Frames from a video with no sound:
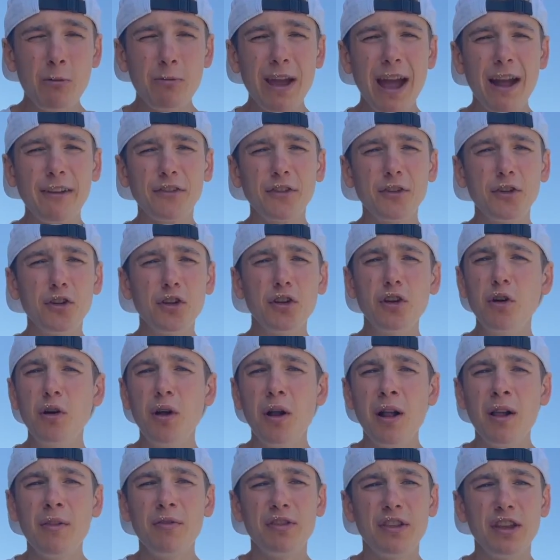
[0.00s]
we have to do
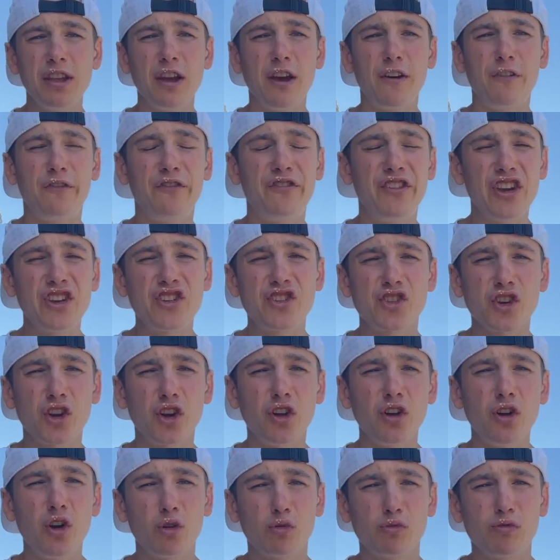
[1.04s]
the
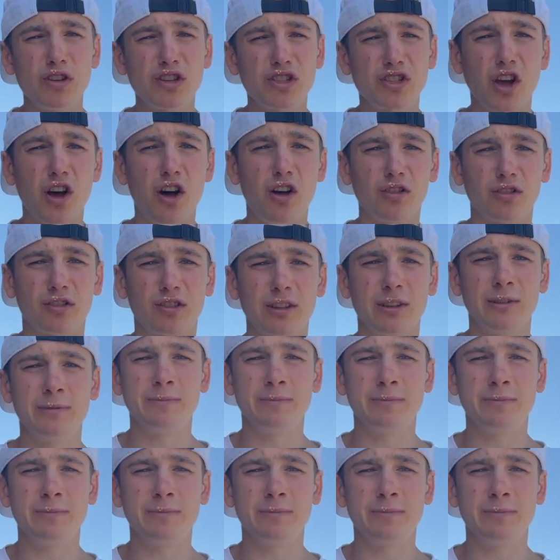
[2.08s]
official result.